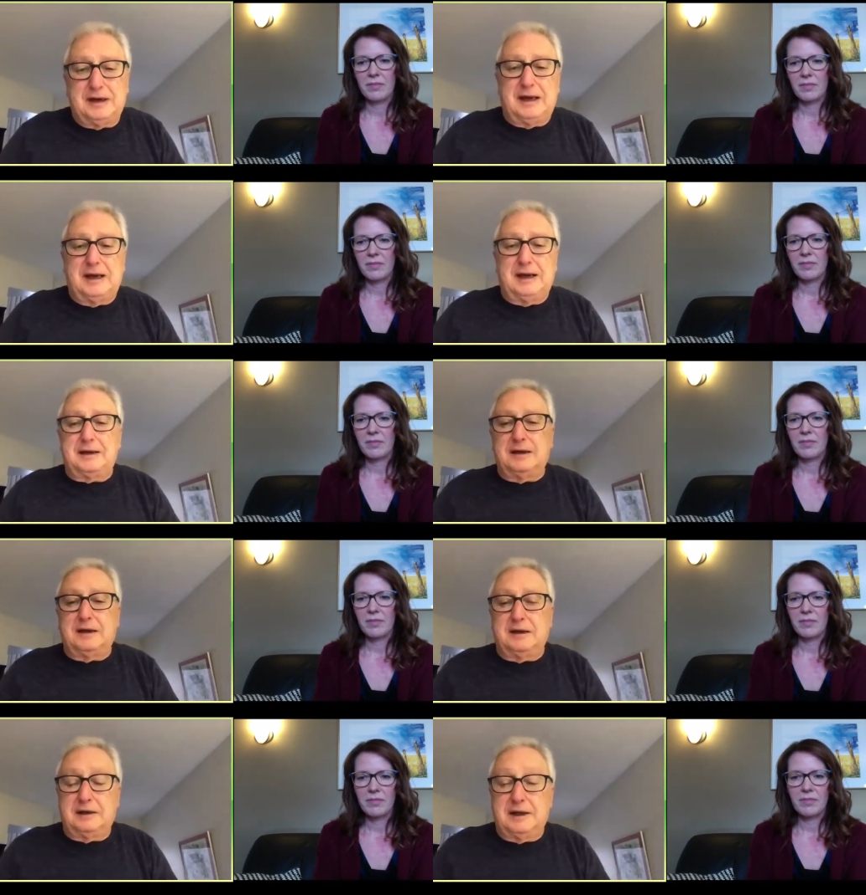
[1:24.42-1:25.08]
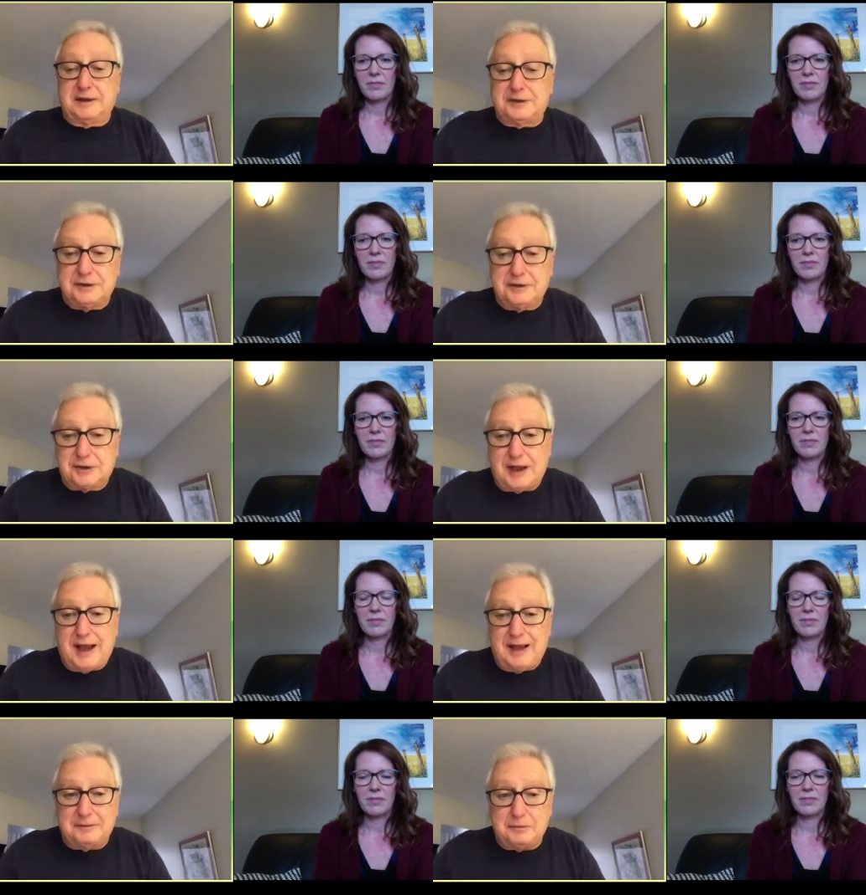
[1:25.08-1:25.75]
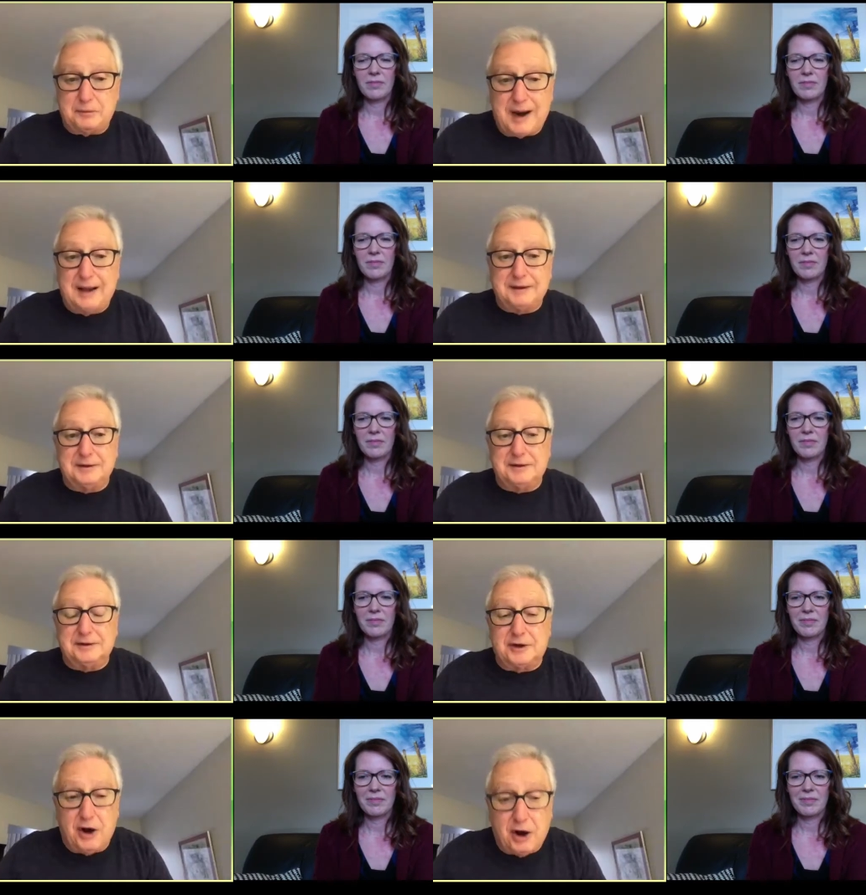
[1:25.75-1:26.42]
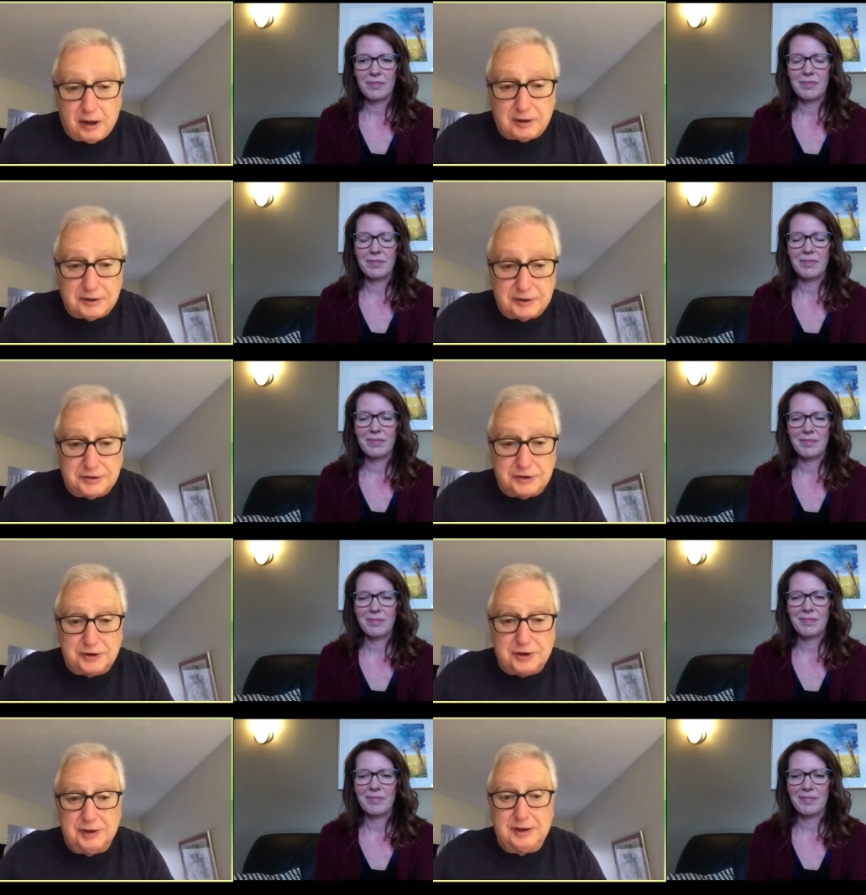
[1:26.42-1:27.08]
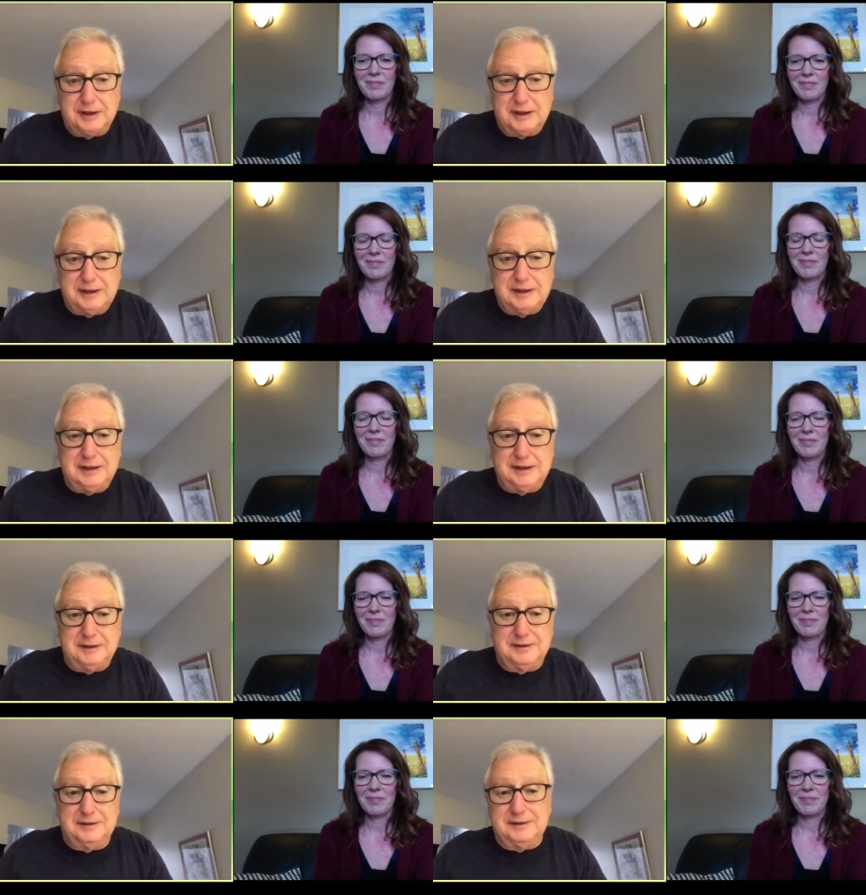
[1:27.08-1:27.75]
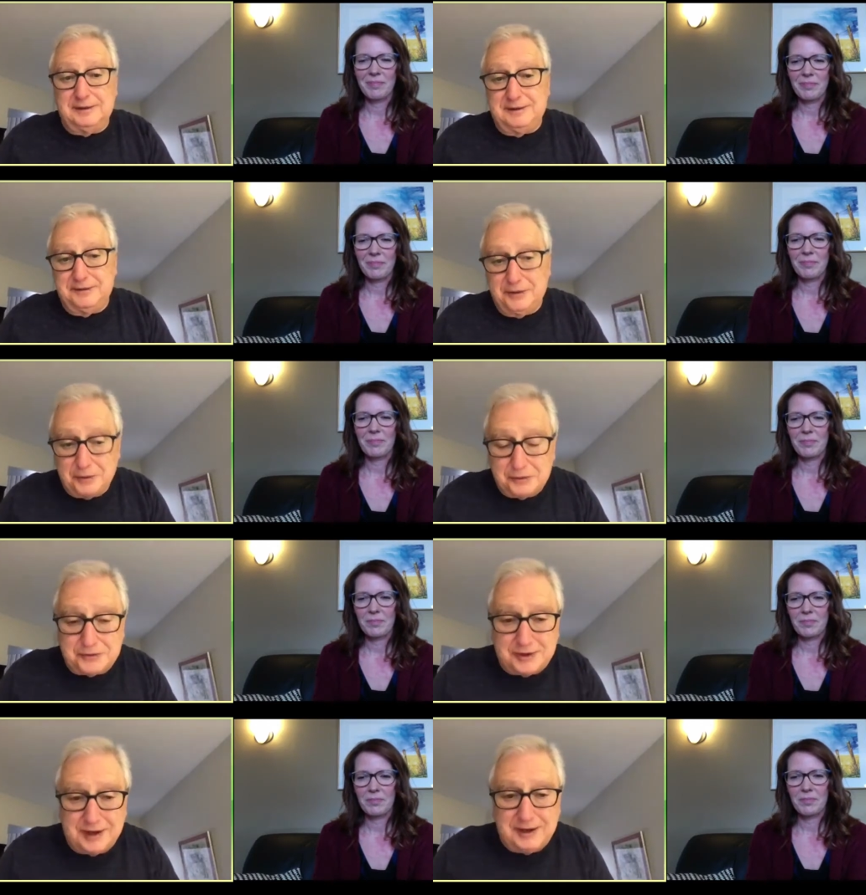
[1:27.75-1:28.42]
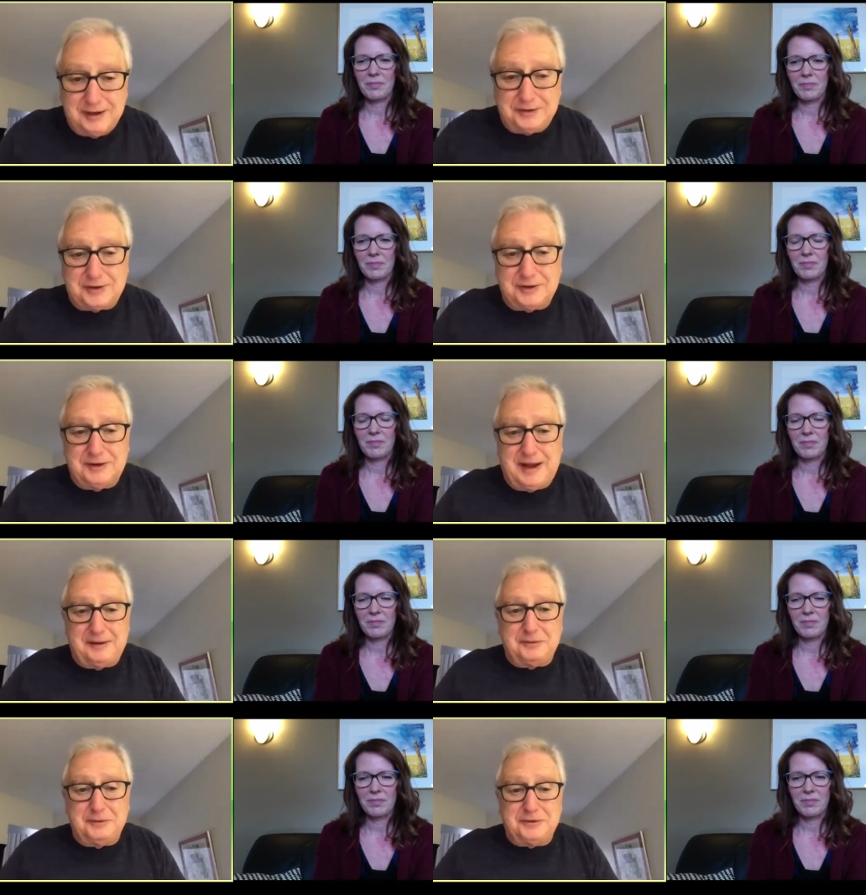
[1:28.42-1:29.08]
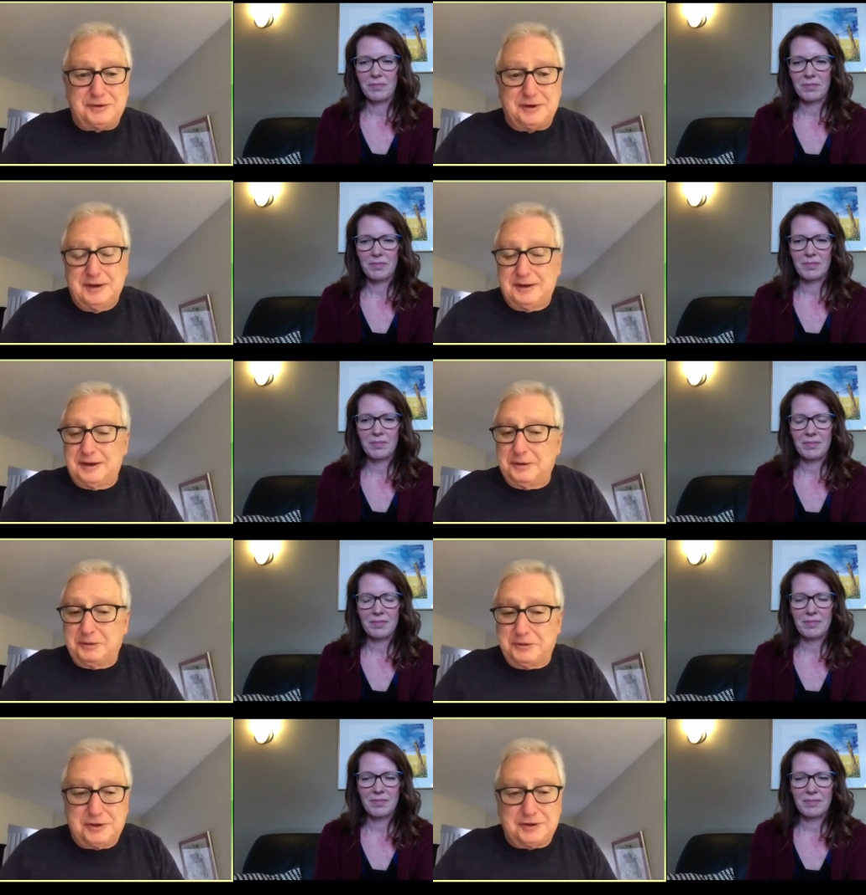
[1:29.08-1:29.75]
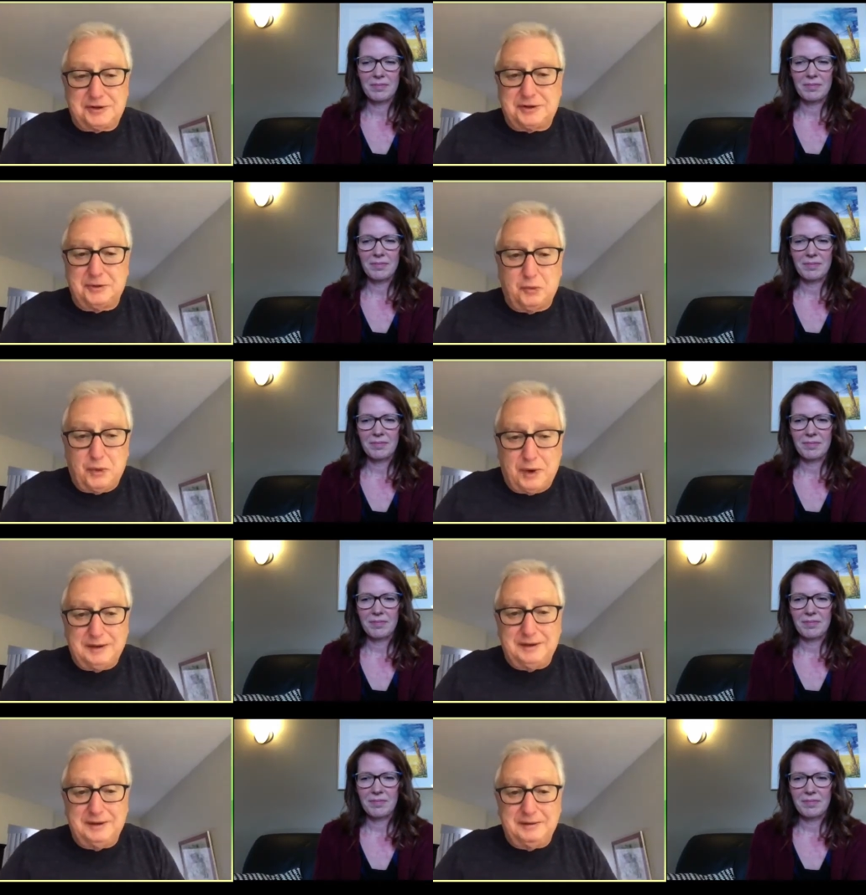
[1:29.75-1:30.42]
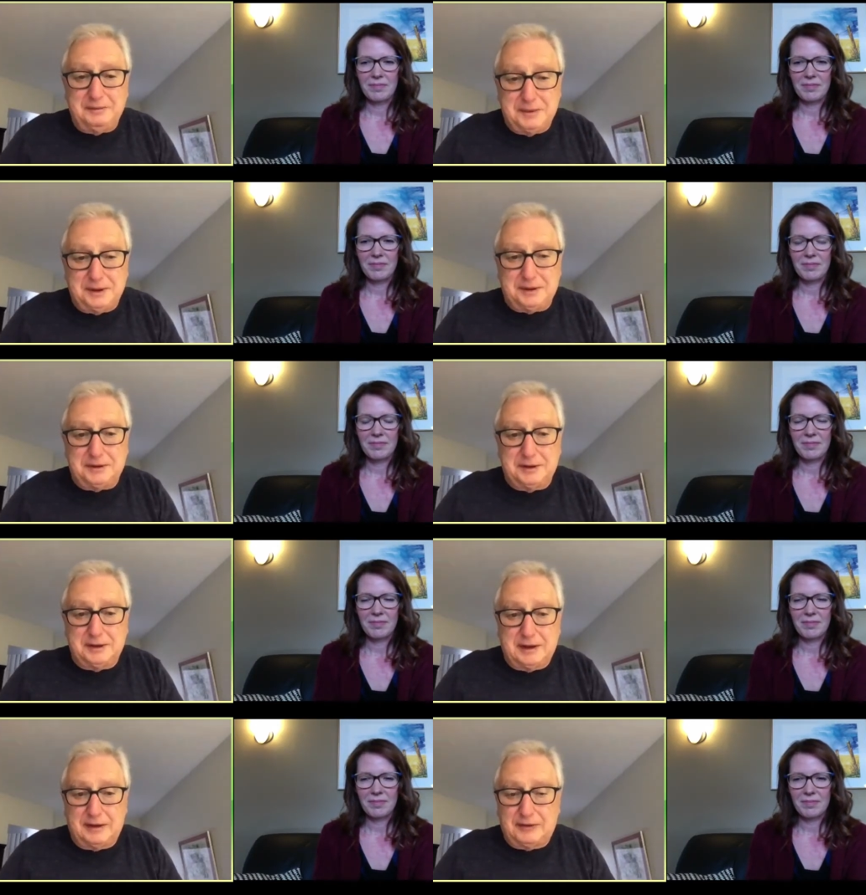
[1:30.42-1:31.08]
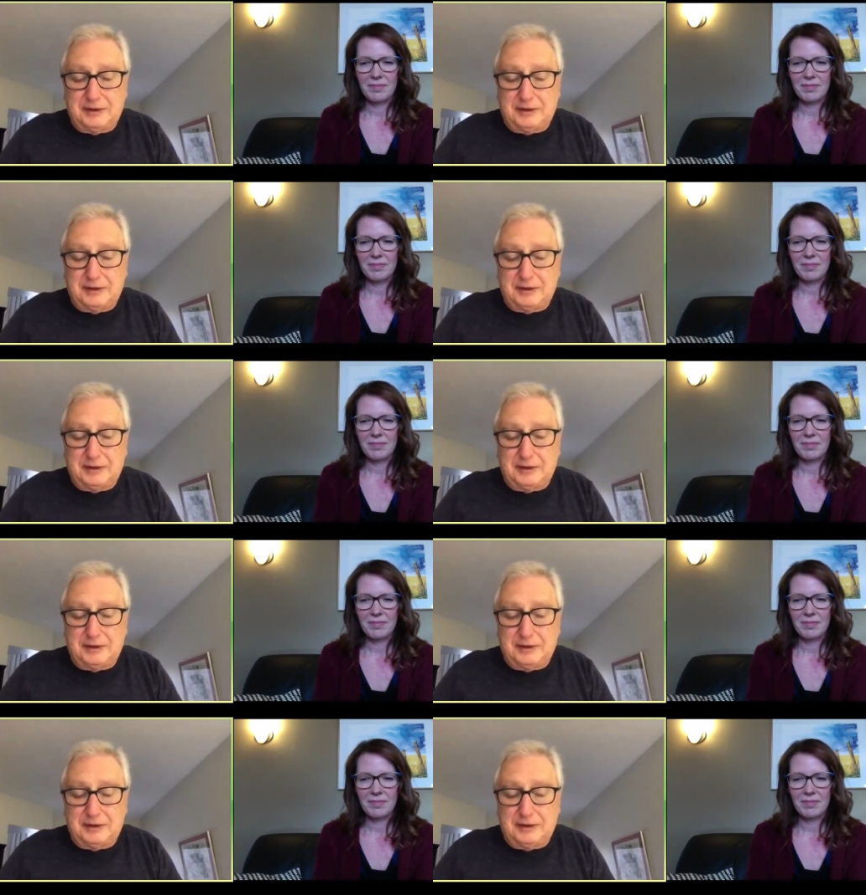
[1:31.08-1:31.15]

Speaker 1: uh, lessons at Brandon College in those days, and that was there was just the one building, I